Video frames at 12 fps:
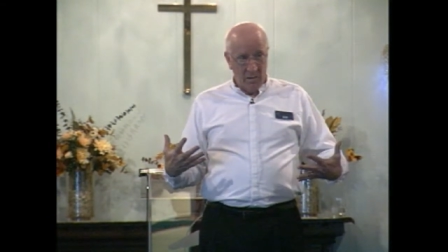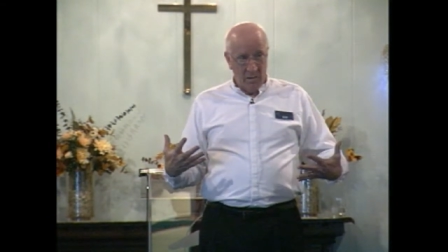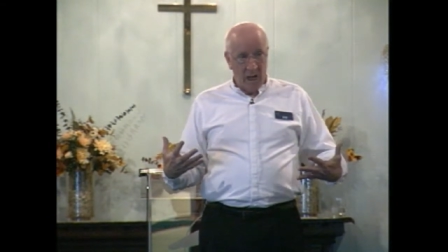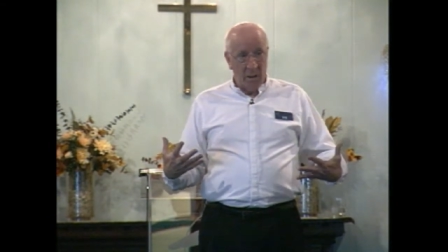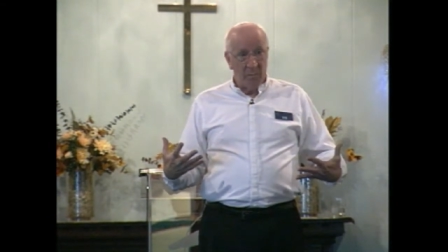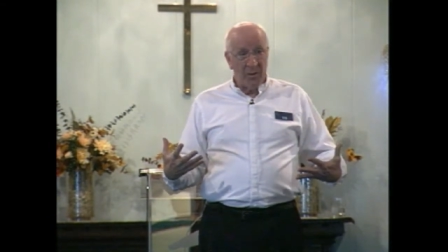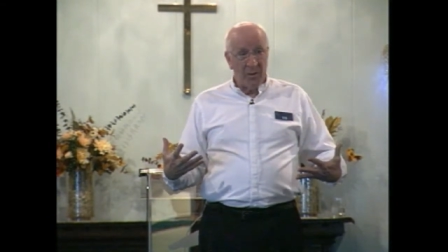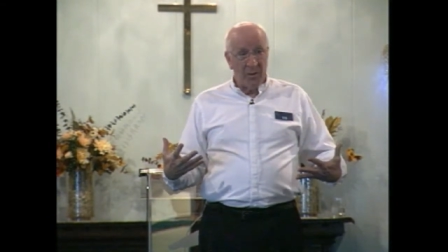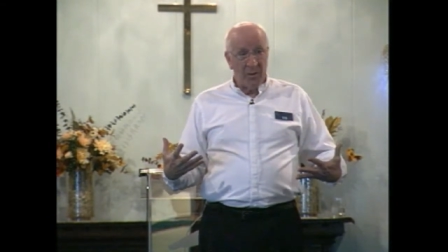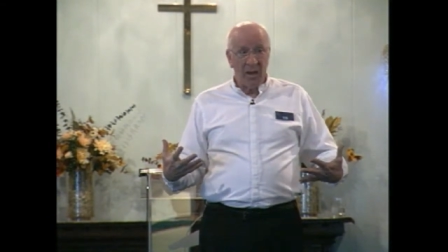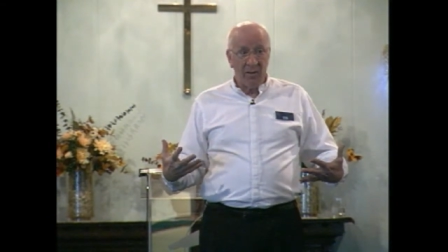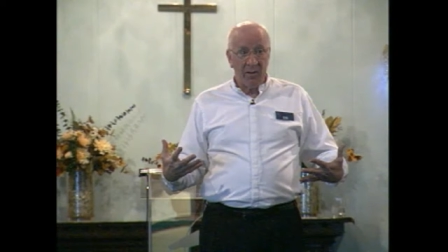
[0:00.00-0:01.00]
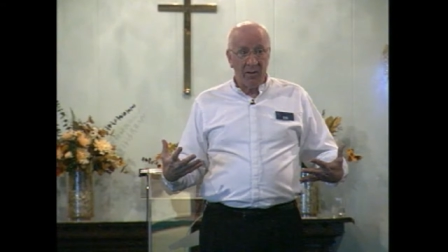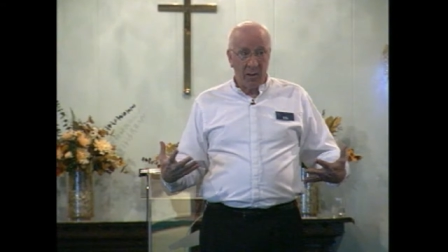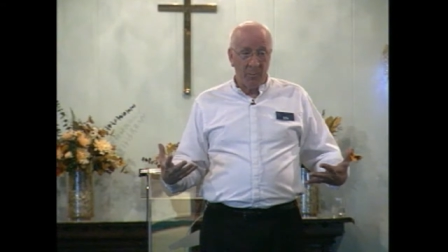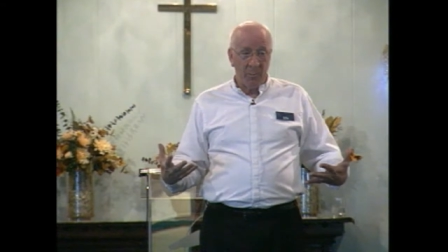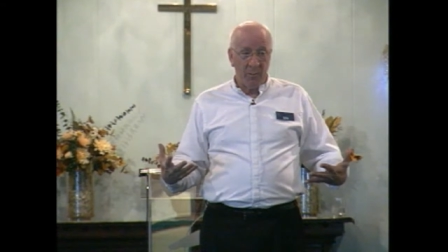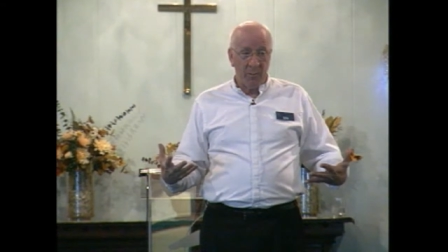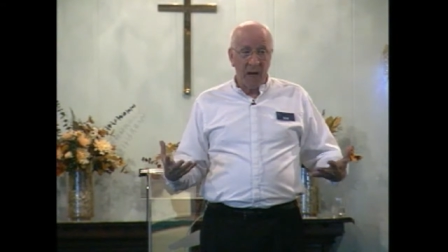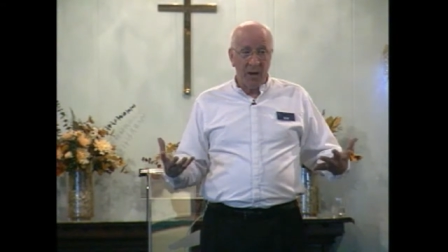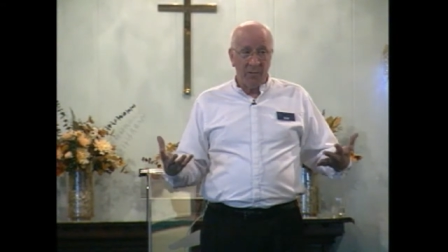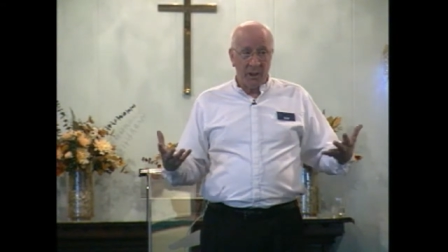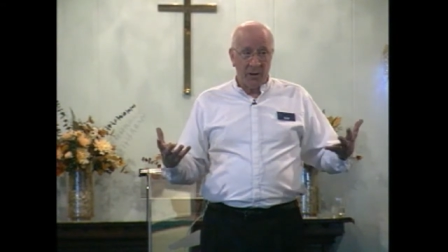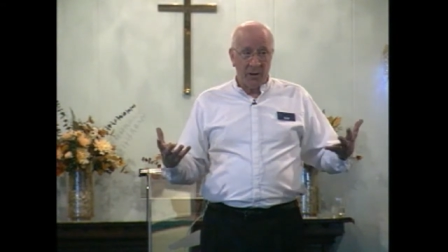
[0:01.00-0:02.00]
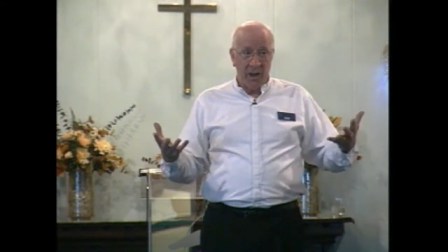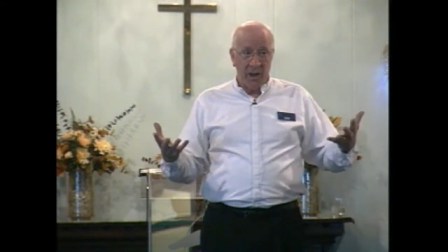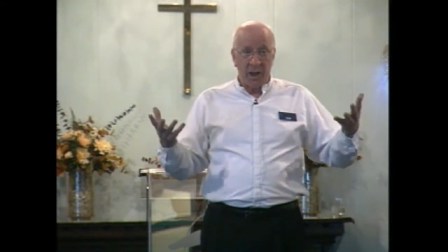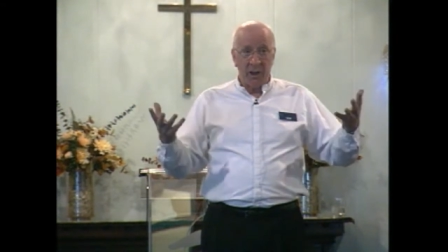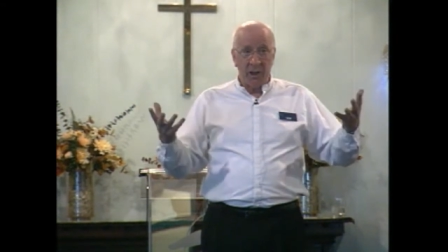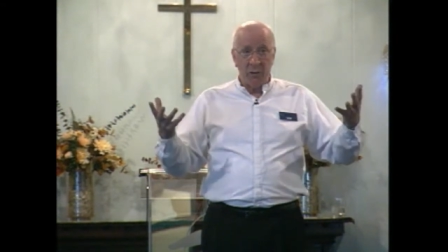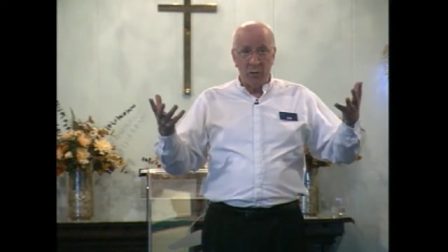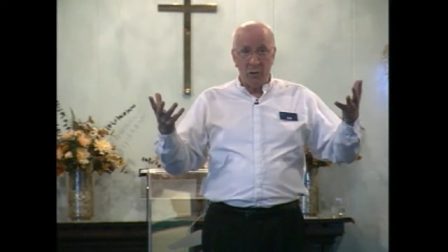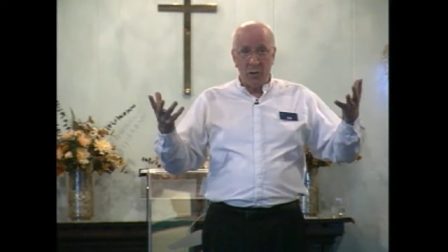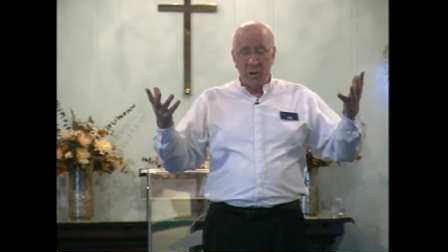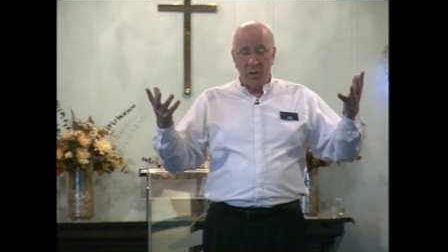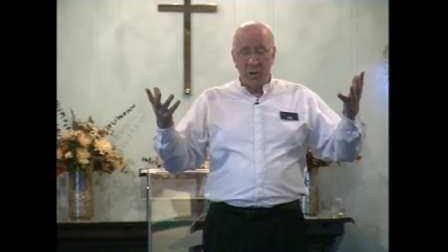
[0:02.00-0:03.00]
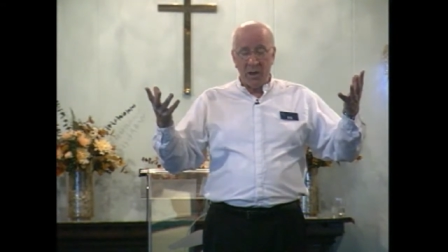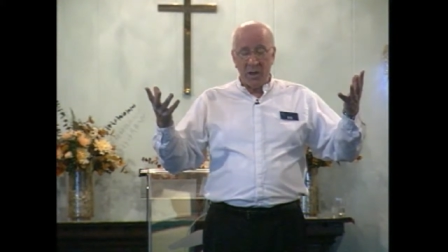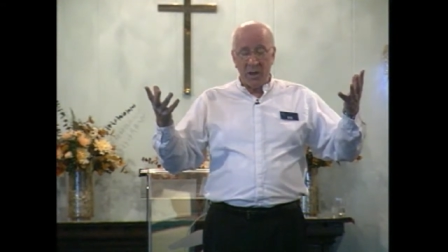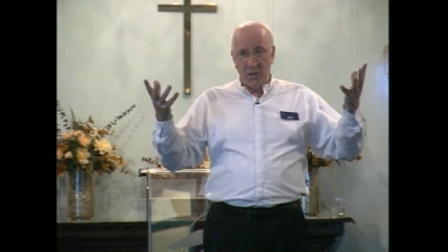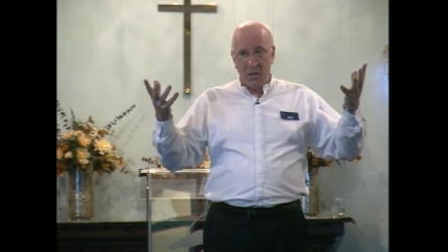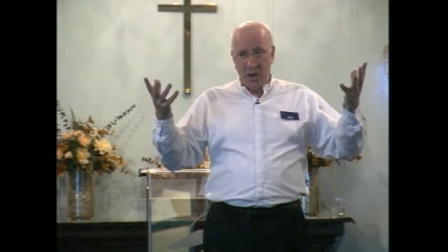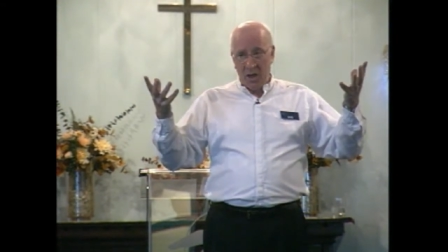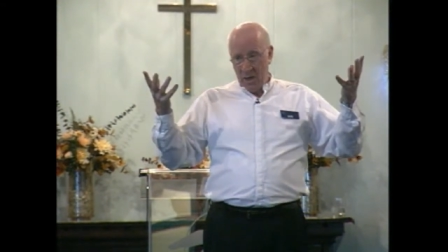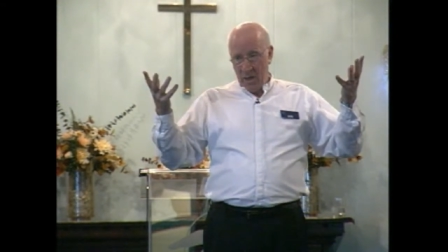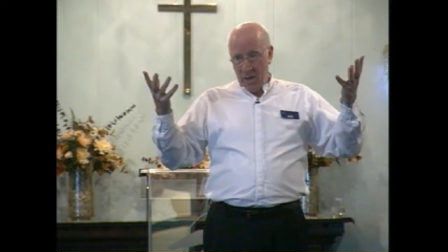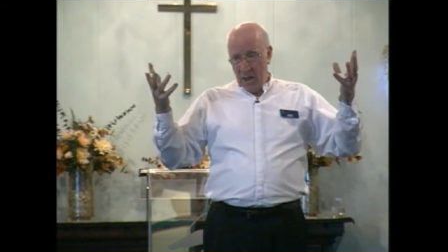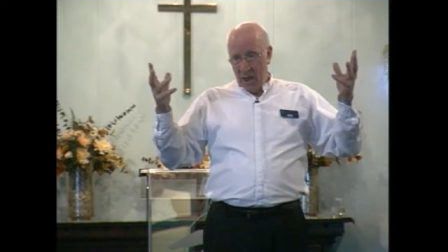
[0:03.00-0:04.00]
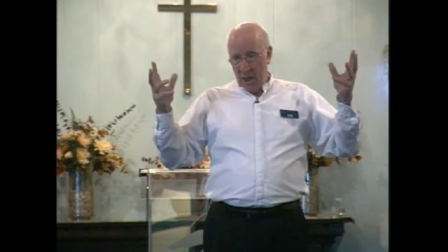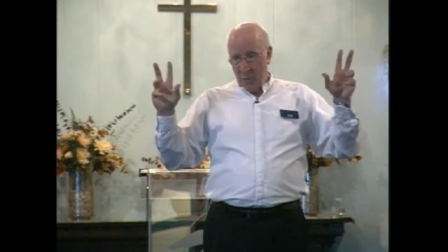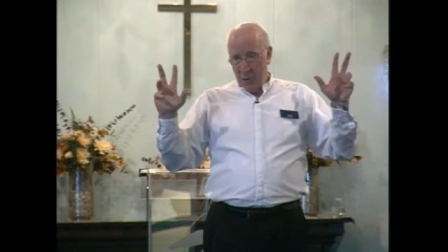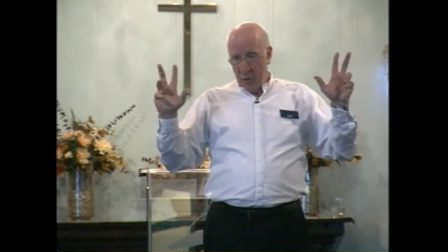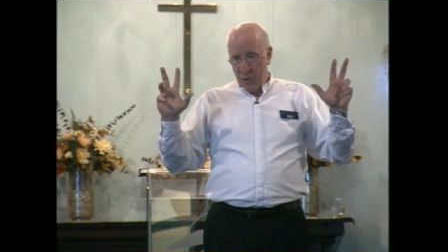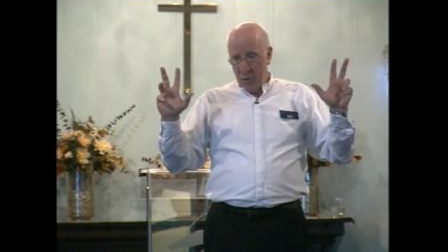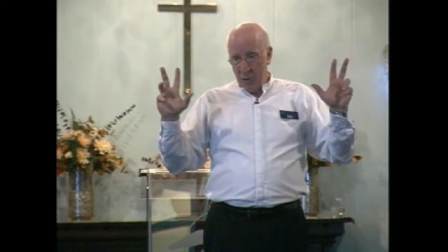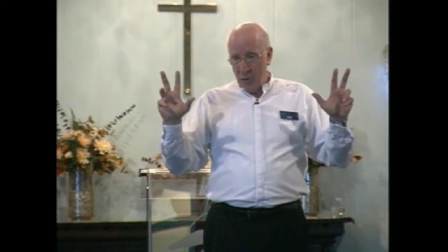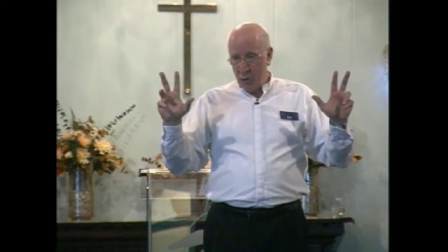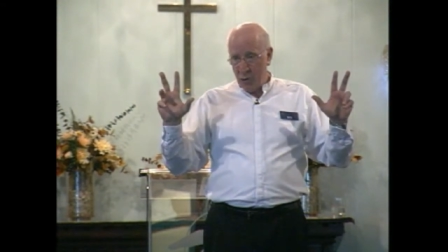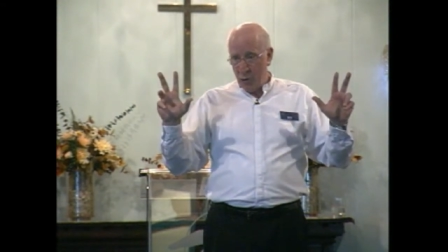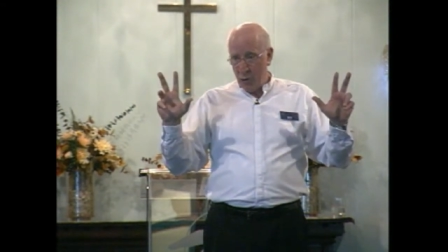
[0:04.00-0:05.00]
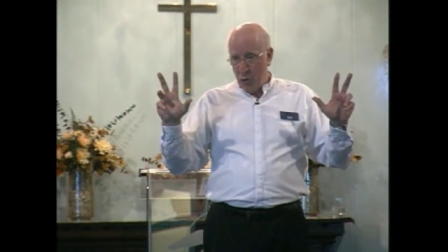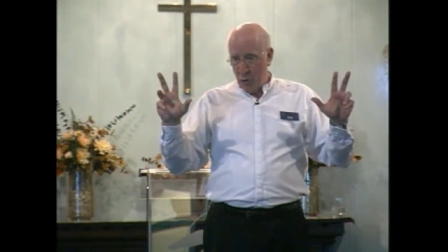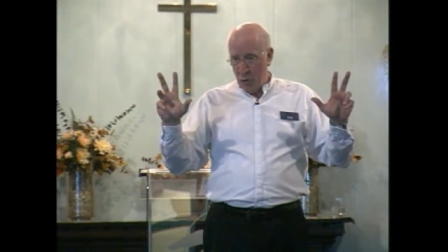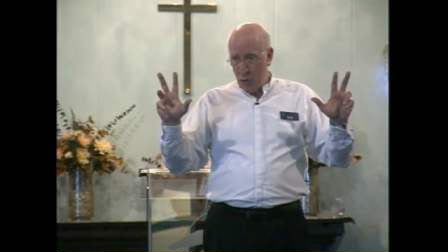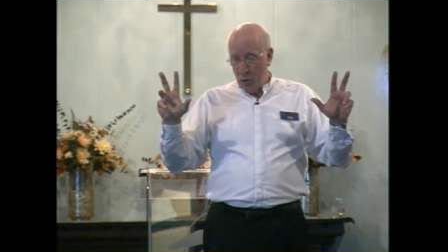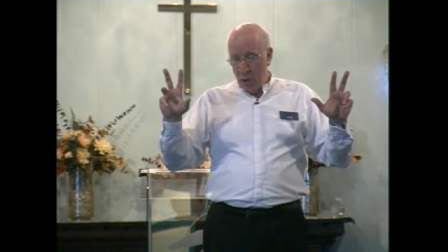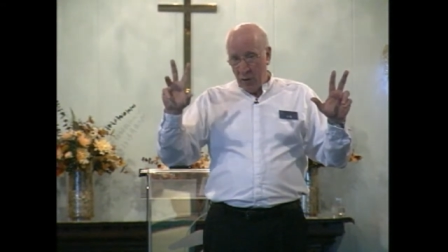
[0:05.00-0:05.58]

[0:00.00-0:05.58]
I am thankful, I am grateful, and that gratitude swells up and returns to you.